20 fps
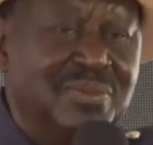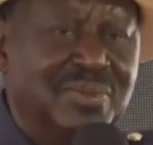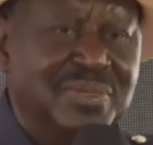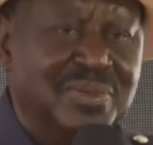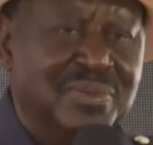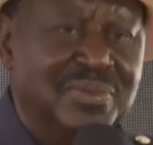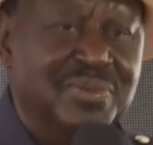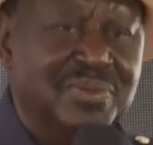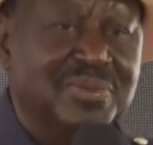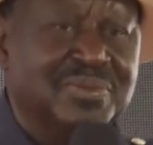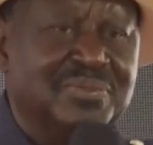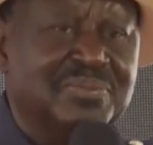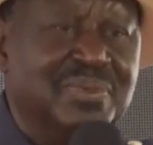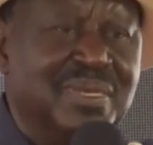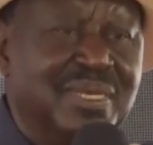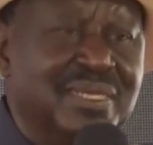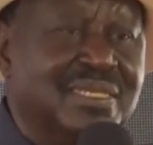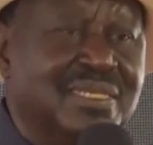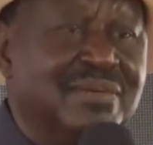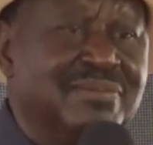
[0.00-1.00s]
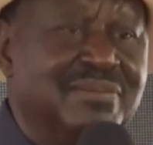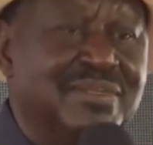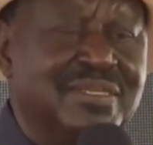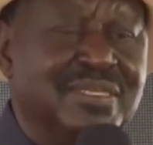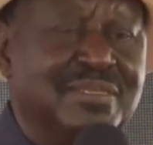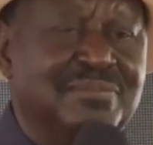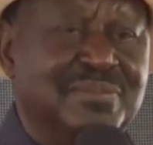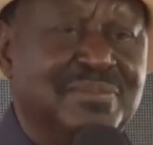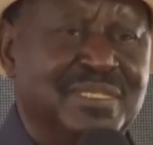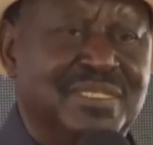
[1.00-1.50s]
we met after
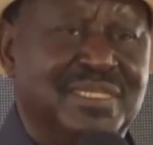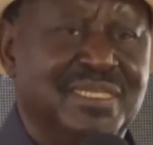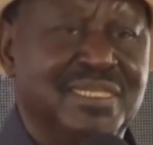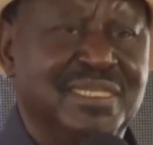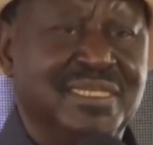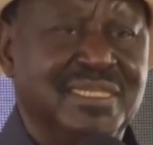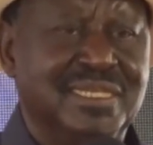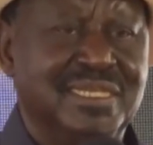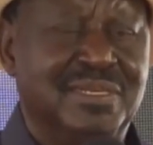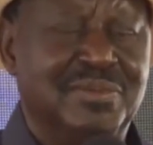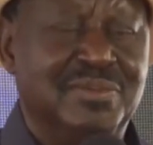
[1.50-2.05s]
that meeting,